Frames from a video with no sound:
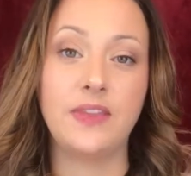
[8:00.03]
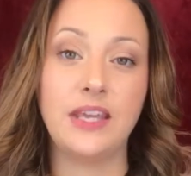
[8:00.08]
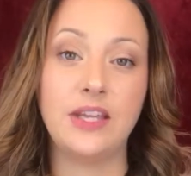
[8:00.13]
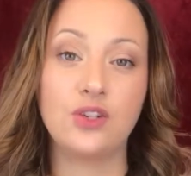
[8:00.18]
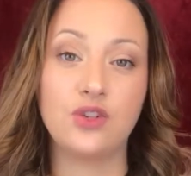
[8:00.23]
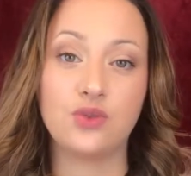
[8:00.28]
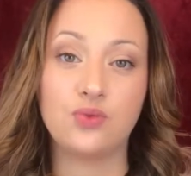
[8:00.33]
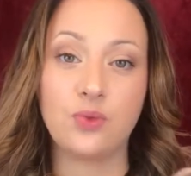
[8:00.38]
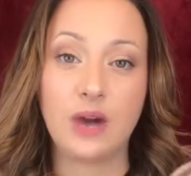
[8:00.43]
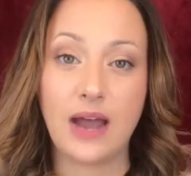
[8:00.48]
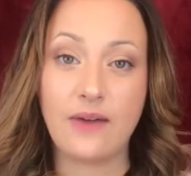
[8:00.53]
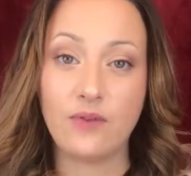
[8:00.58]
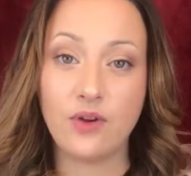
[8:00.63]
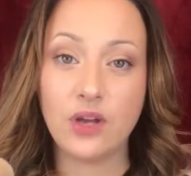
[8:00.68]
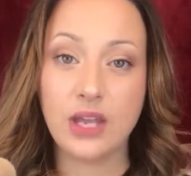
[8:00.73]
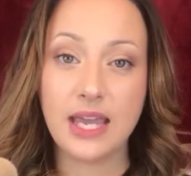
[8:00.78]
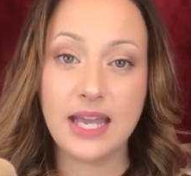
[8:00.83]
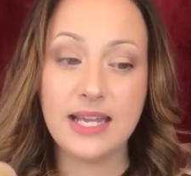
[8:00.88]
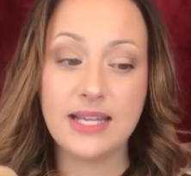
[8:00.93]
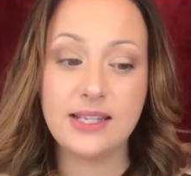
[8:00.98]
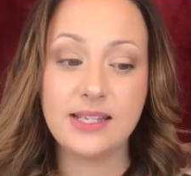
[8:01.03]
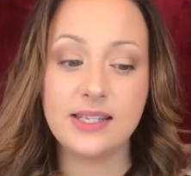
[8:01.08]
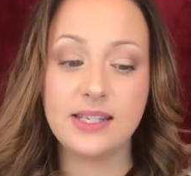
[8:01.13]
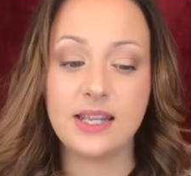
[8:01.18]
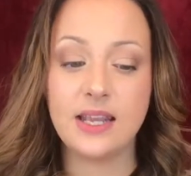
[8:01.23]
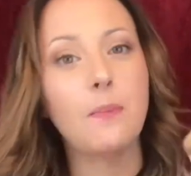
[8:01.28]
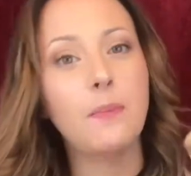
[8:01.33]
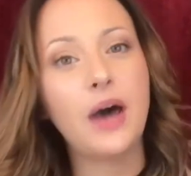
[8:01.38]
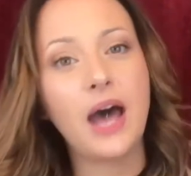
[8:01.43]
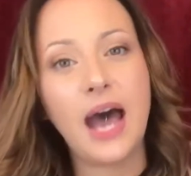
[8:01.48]
the travel
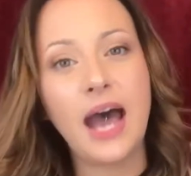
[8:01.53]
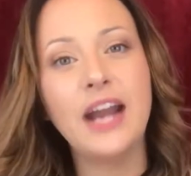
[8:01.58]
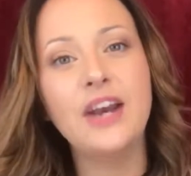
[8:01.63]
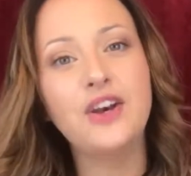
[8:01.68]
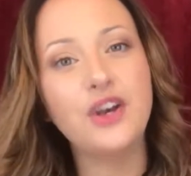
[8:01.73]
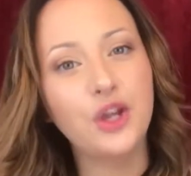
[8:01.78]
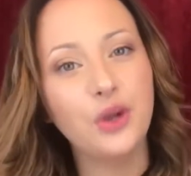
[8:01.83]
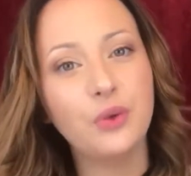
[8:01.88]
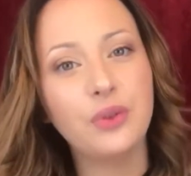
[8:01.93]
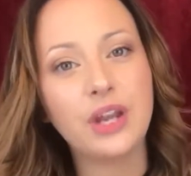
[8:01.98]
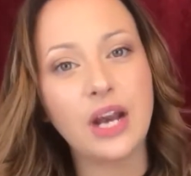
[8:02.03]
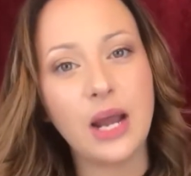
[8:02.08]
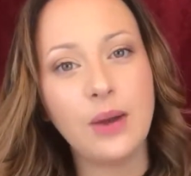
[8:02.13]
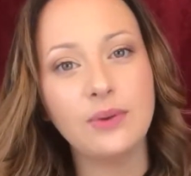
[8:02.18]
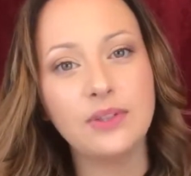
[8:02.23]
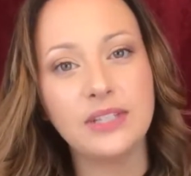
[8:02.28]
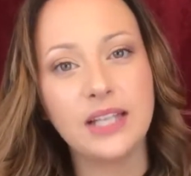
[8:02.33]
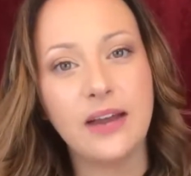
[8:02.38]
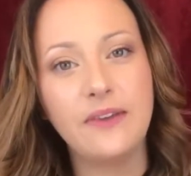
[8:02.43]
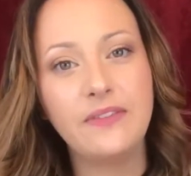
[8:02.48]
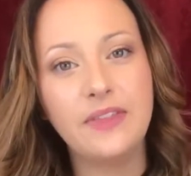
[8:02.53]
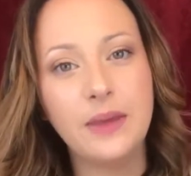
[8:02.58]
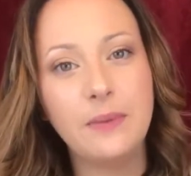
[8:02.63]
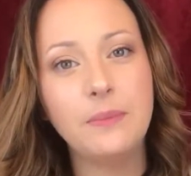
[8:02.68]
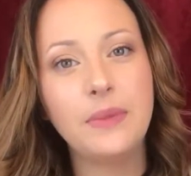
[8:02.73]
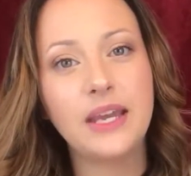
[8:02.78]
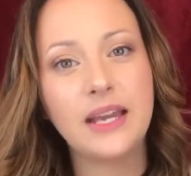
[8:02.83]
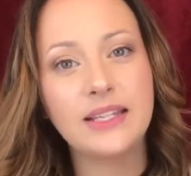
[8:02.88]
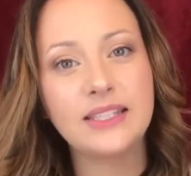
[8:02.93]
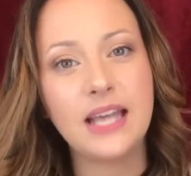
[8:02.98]
kits, but I knew that I would love
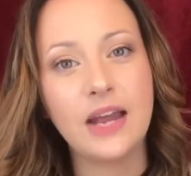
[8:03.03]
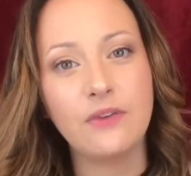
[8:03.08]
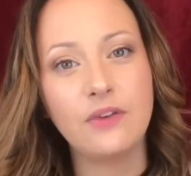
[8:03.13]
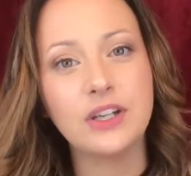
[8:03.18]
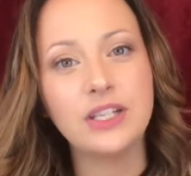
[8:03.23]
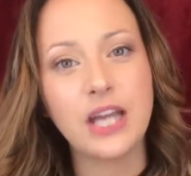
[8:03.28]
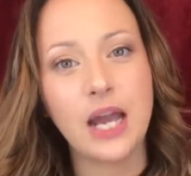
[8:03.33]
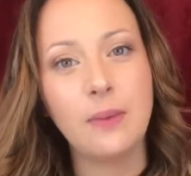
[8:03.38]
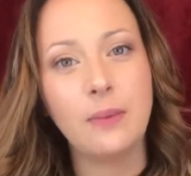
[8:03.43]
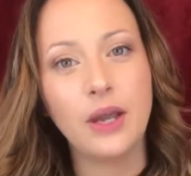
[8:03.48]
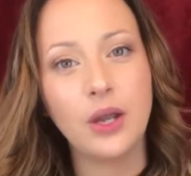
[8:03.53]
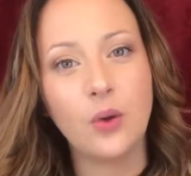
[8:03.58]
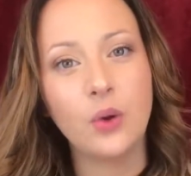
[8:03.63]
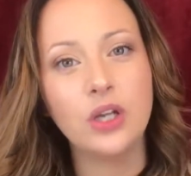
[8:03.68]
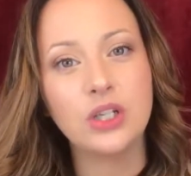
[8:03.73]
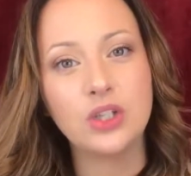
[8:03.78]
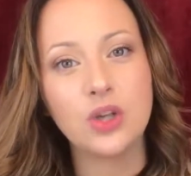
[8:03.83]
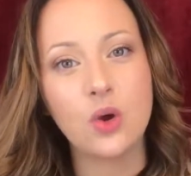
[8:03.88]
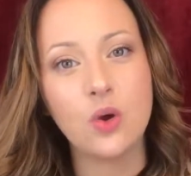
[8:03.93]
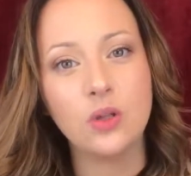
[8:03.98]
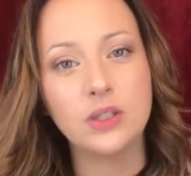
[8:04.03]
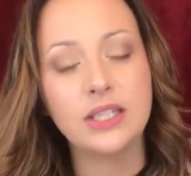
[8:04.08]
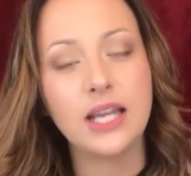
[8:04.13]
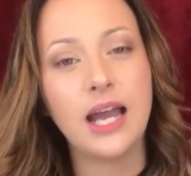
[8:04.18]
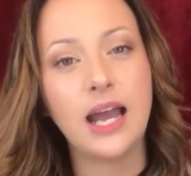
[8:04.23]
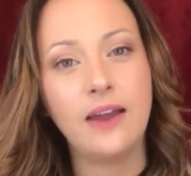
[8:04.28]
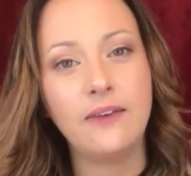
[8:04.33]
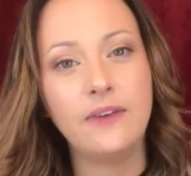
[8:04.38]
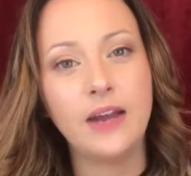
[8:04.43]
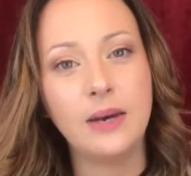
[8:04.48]
them because every time I go into Ulta,
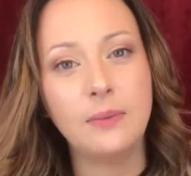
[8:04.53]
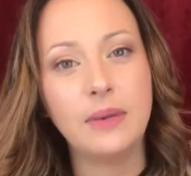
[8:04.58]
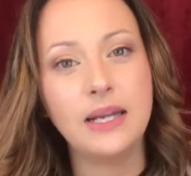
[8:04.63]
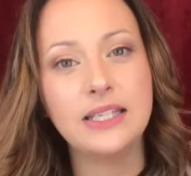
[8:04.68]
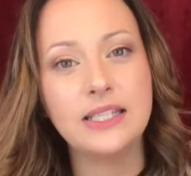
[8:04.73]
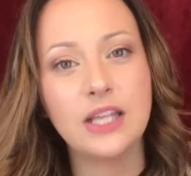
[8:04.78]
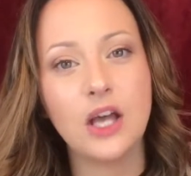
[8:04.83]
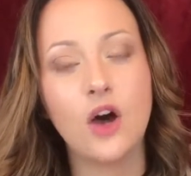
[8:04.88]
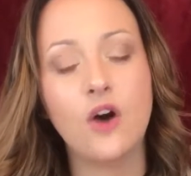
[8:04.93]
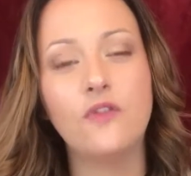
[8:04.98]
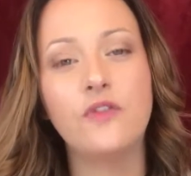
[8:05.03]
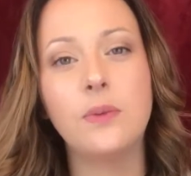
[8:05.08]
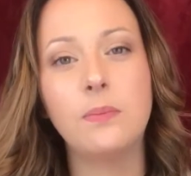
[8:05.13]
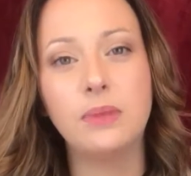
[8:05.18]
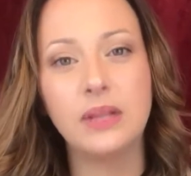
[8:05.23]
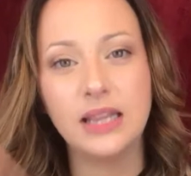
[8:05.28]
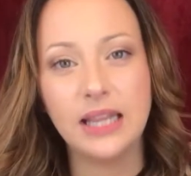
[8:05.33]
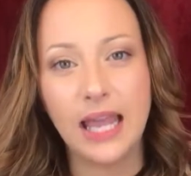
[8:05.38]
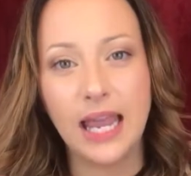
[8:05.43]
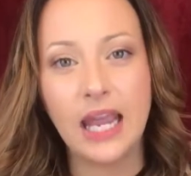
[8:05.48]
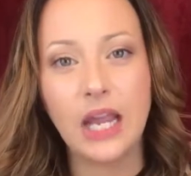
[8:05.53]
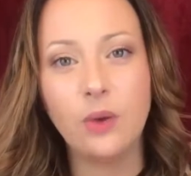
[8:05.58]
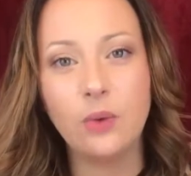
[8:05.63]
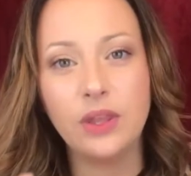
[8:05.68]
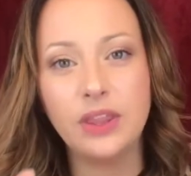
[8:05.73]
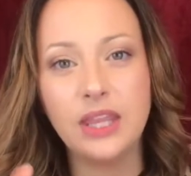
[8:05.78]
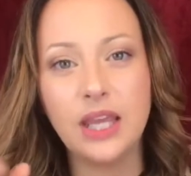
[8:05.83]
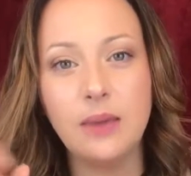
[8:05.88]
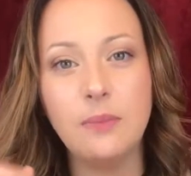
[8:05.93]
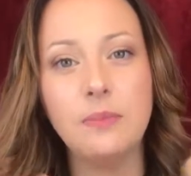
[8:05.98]
I find myself playing
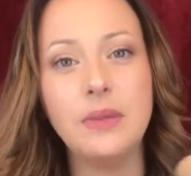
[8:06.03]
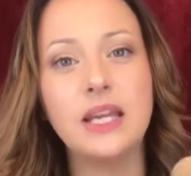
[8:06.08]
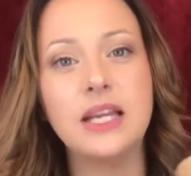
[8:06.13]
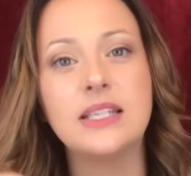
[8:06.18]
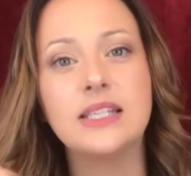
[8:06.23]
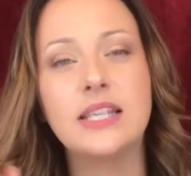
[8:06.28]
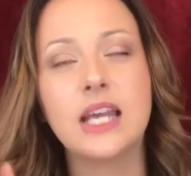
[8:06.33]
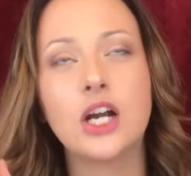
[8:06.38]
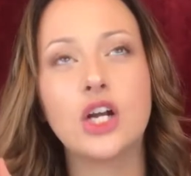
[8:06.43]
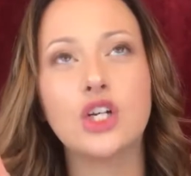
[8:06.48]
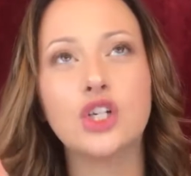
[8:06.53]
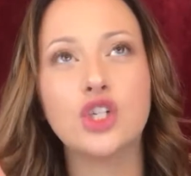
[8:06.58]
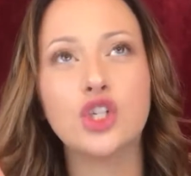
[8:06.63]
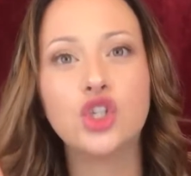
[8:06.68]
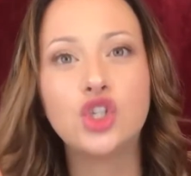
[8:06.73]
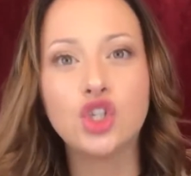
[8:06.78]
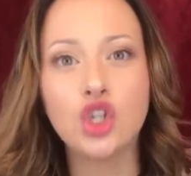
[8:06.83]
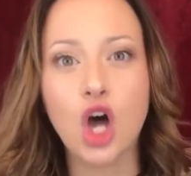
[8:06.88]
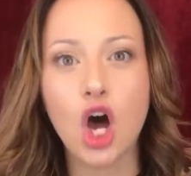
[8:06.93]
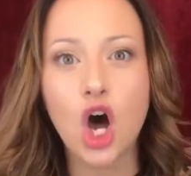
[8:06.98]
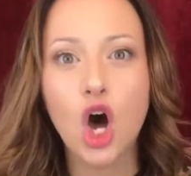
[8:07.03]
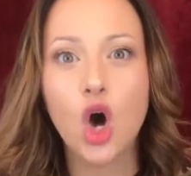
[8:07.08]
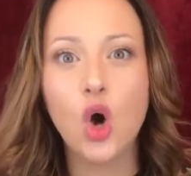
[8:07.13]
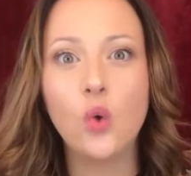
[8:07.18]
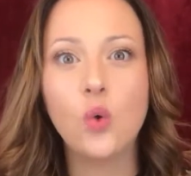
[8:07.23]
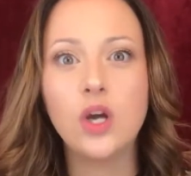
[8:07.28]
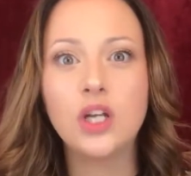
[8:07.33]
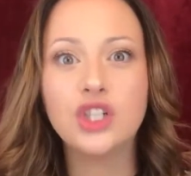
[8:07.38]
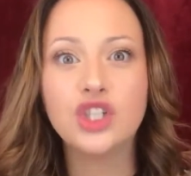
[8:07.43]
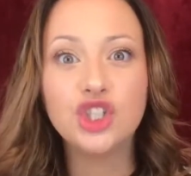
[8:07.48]
with them because they are
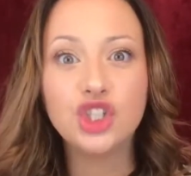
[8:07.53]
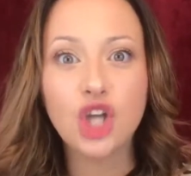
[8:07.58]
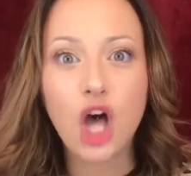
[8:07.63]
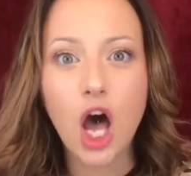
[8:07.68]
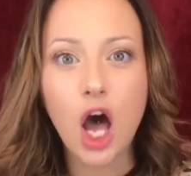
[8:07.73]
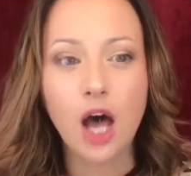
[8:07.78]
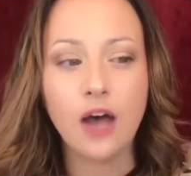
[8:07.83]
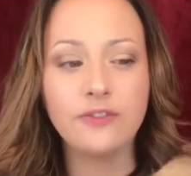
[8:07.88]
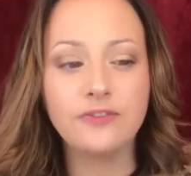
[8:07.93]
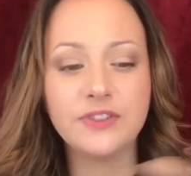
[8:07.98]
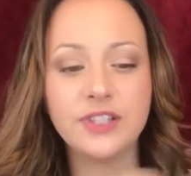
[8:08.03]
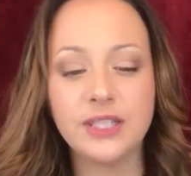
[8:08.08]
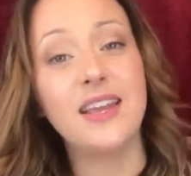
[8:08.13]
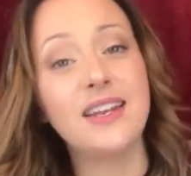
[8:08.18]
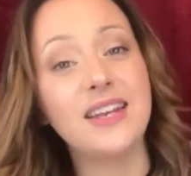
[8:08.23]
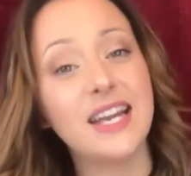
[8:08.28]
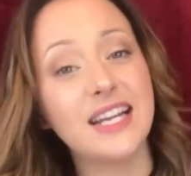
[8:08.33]
so soft.